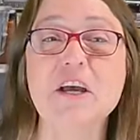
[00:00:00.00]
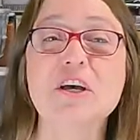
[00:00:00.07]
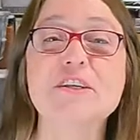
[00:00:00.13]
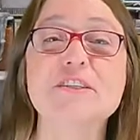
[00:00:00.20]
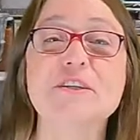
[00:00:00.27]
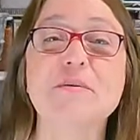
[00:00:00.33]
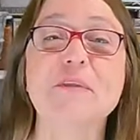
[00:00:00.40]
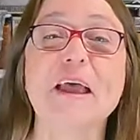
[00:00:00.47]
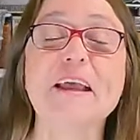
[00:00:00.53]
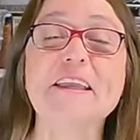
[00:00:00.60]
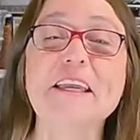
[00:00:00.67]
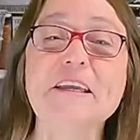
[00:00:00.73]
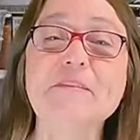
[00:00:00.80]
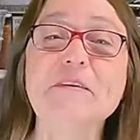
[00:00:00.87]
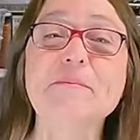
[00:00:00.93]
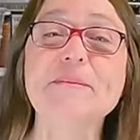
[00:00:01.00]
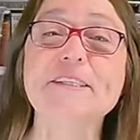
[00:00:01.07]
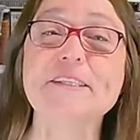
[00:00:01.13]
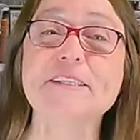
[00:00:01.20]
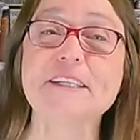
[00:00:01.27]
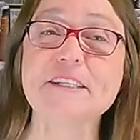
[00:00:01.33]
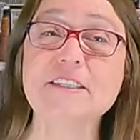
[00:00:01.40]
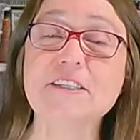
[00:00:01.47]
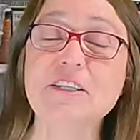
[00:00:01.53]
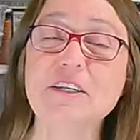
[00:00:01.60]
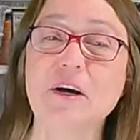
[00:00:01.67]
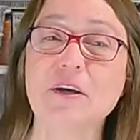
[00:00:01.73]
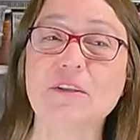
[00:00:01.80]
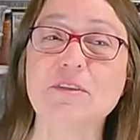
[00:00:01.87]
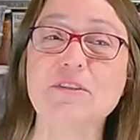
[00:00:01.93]
So that gave them
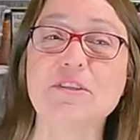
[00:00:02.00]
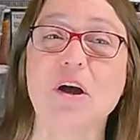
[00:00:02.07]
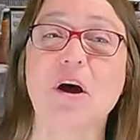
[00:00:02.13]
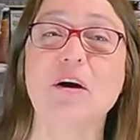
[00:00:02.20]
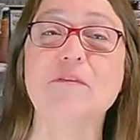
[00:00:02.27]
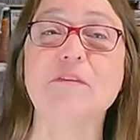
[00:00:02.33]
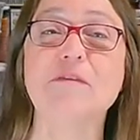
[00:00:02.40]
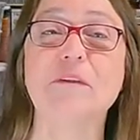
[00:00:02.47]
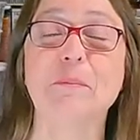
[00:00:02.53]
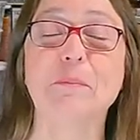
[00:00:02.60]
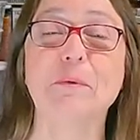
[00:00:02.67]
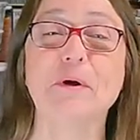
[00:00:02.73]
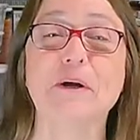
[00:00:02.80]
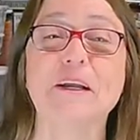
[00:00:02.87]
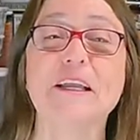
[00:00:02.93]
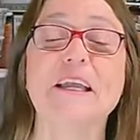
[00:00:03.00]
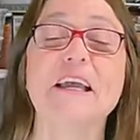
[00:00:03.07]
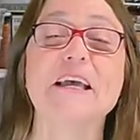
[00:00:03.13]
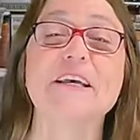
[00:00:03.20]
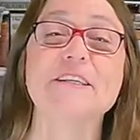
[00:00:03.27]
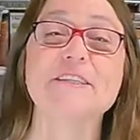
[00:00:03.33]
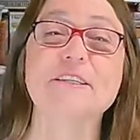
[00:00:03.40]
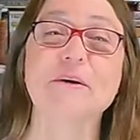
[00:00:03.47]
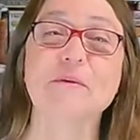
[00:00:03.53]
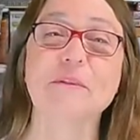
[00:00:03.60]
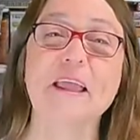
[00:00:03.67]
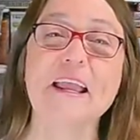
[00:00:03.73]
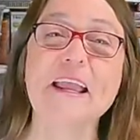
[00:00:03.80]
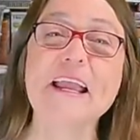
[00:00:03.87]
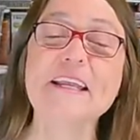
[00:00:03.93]
$60 off of the book. So
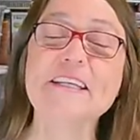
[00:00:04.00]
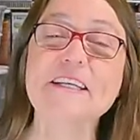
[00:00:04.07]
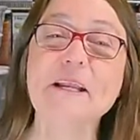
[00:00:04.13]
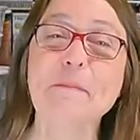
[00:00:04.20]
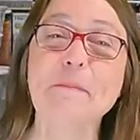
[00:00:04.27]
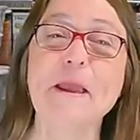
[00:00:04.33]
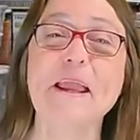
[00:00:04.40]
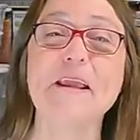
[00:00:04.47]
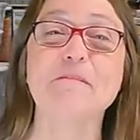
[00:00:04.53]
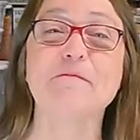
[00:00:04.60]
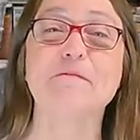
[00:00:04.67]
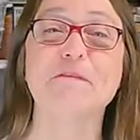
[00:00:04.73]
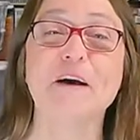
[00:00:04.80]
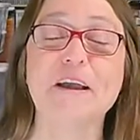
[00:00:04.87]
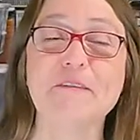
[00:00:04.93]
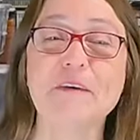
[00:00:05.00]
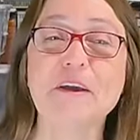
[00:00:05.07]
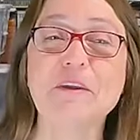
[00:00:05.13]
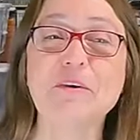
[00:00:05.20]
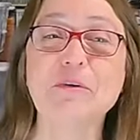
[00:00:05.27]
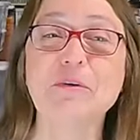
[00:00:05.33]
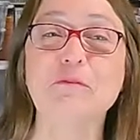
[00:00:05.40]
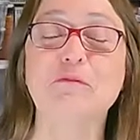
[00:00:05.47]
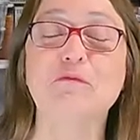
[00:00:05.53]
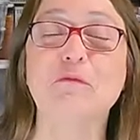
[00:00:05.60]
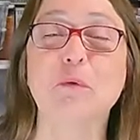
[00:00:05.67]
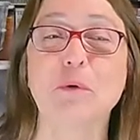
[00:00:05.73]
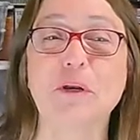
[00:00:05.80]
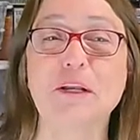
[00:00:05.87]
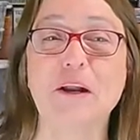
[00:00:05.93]
they ended up paying
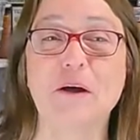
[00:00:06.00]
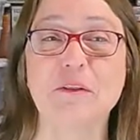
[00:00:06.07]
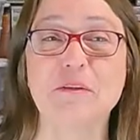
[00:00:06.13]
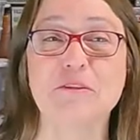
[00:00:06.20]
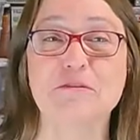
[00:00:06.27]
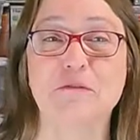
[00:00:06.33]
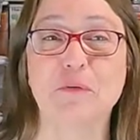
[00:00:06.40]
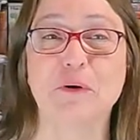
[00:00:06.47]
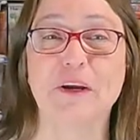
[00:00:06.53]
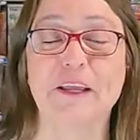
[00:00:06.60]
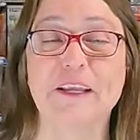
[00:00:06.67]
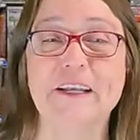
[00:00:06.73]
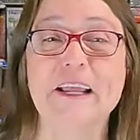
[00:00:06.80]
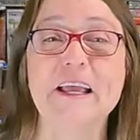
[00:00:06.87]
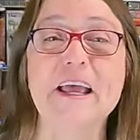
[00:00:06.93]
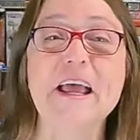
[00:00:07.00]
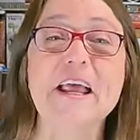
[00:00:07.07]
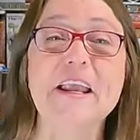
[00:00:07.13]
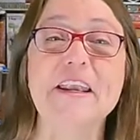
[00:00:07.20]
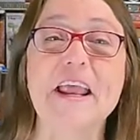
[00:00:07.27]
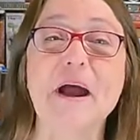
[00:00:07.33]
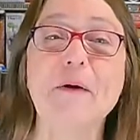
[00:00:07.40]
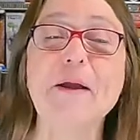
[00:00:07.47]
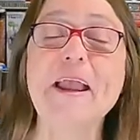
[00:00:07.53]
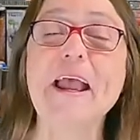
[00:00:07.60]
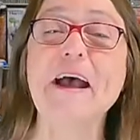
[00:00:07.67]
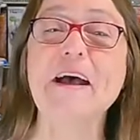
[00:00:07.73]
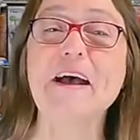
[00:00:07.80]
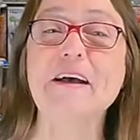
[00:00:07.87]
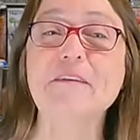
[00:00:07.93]
$540 for it. Now I
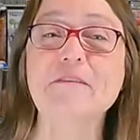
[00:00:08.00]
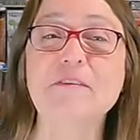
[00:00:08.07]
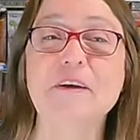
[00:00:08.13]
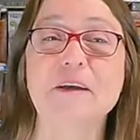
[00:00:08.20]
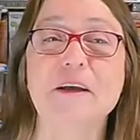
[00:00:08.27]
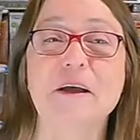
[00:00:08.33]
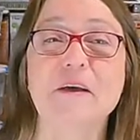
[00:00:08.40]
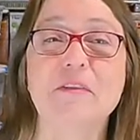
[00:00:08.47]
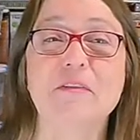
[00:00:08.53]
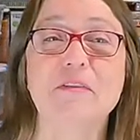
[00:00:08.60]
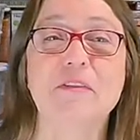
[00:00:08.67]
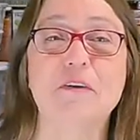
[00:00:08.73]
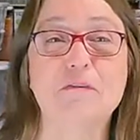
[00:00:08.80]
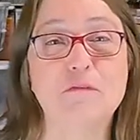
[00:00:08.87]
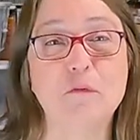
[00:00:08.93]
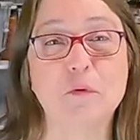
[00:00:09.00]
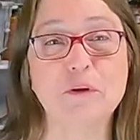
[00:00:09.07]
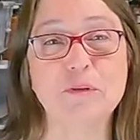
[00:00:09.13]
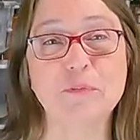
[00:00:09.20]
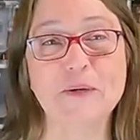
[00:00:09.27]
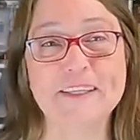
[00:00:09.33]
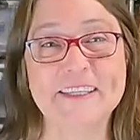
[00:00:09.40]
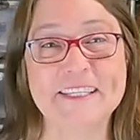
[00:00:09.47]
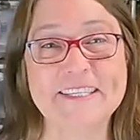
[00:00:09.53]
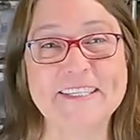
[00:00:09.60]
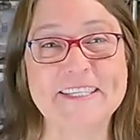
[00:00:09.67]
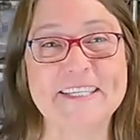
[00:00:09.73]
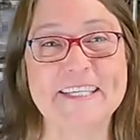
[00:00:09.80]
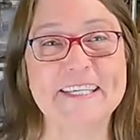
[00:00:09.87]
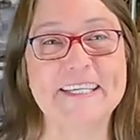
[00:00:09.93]
have the fourth one
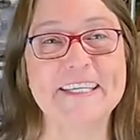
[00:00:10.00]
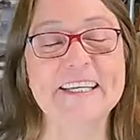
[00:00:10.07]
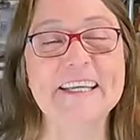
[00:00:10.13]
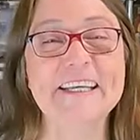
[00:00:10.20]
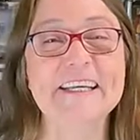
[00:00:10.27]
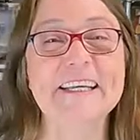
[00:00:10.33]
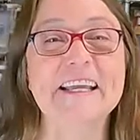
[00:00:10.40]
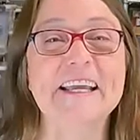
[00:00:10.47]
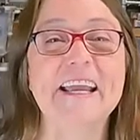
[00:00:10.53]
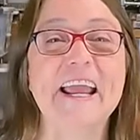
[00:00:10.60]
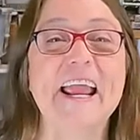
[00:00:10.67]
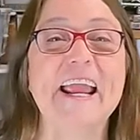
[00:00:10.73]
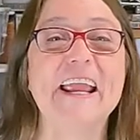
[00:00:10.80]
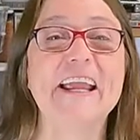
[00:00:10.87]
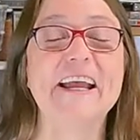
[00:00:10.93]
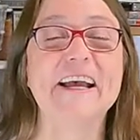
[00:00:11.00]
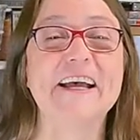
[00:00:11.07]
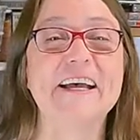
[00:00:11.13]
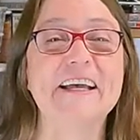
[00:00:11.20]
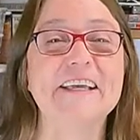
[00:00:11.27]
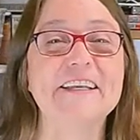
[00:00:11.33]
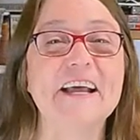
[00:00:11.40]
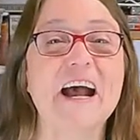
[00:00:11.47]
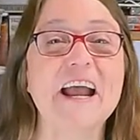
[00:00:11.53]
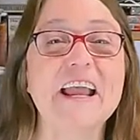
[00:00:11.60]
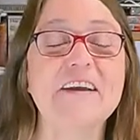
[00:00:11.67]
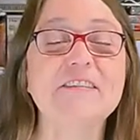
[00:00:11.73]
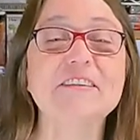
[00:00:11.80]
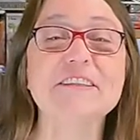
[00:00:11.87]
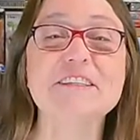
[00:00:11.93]
listed and I
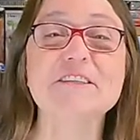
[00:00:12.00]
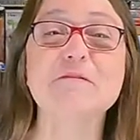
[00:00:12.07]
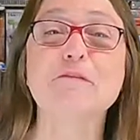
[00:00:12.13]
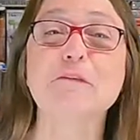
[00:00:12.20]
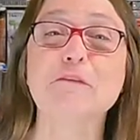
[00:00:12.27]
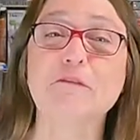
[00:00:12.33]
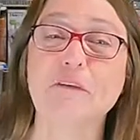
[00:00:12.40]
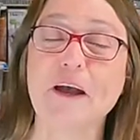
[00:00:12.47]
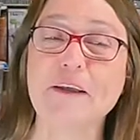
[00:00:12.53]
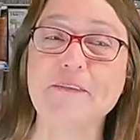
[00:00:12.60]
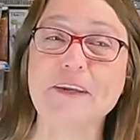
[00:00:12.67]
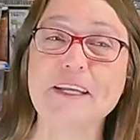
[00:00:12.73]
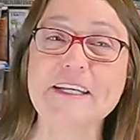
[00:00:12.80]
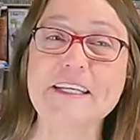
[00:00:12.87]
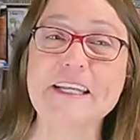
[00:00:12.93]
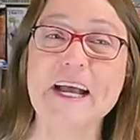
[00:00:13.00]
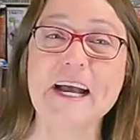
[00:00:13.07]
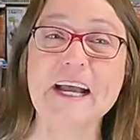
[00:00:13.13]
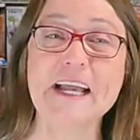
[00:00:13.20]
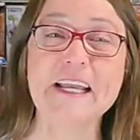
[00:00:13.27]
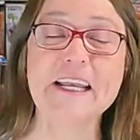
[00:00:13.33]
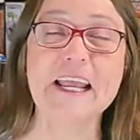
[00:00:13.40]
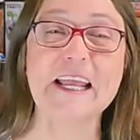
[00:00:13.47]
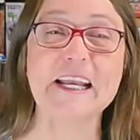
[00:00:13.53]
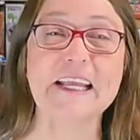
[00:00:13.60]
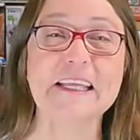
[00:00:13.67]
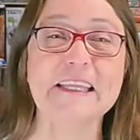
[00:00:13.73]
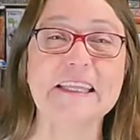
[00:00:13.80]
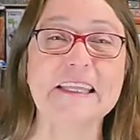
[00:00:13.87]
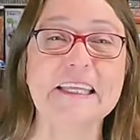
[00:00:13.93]
have it listed for $5.99 and
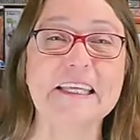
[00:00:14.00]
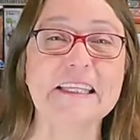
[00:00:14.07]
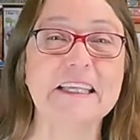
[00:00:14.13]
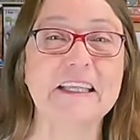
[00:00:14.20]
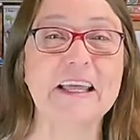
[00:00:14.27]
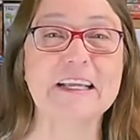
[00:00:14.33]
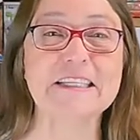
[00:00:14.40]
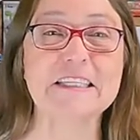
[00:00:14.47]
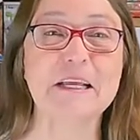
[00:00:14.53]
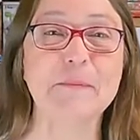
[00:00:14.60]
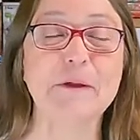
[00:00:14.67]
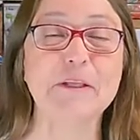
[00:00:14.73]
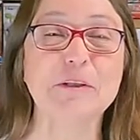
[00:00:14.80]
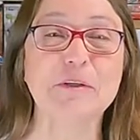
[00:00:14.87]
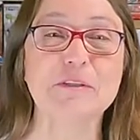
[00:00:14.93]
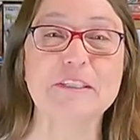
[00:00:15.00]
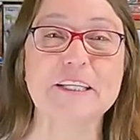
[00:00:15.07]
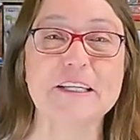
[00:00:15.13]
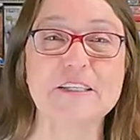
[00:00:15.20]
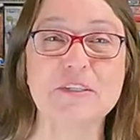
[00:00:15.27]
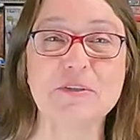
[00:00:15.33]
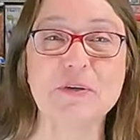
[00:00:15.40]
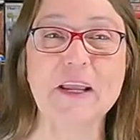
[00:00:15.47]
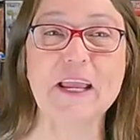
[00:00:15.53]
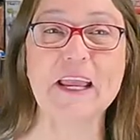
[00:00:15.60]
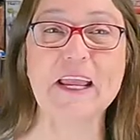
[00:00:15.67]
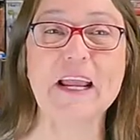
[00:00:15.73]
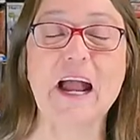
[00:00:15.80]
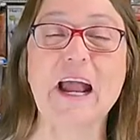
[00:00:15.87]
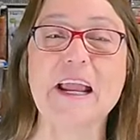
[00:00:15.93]
I think the last time I looked
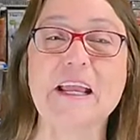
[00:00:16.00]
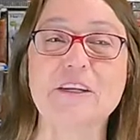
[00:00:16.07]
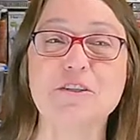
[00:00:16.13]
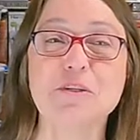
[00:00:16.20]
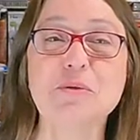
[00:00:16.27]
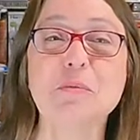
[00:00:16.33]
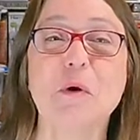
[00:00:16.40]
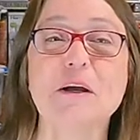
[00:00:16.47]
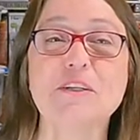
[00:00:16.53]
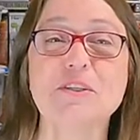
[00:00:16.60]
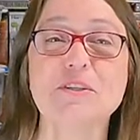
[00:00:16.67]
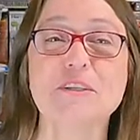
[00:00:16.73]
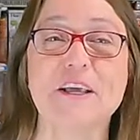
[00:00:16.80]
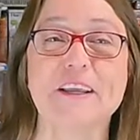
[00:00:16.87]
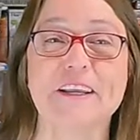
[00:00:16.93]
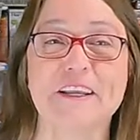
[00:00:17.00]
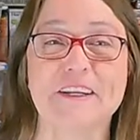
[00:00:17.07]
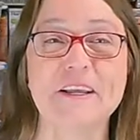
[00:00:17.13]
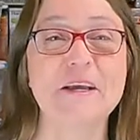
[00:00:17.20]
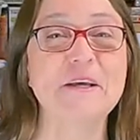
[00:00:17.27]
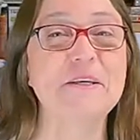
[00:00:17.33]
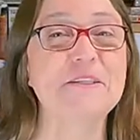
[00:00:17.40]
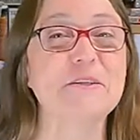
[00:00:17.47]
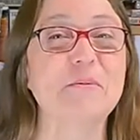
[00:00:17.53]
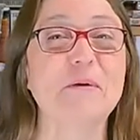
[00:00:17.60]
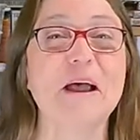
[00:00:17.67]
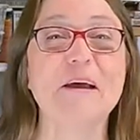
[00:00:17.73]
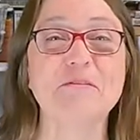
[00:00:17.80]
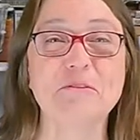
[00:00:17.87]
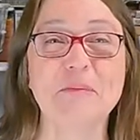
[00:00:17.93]
yesterday I had two watchers on it. So we'll
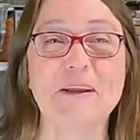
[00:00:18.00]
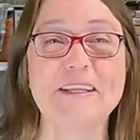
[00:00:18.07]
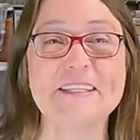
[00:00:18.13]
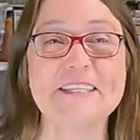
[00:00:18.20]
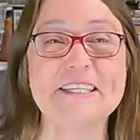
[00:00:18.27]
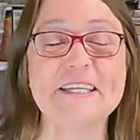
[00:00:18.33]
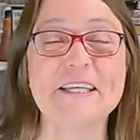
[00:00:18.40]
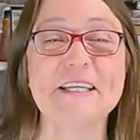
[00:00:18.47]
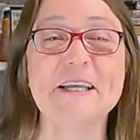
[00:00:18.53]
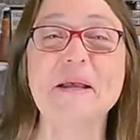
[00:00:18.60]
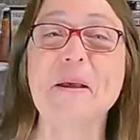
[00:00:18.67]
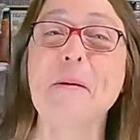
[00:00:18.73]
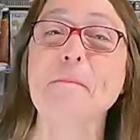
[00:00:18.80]
have to wait and see.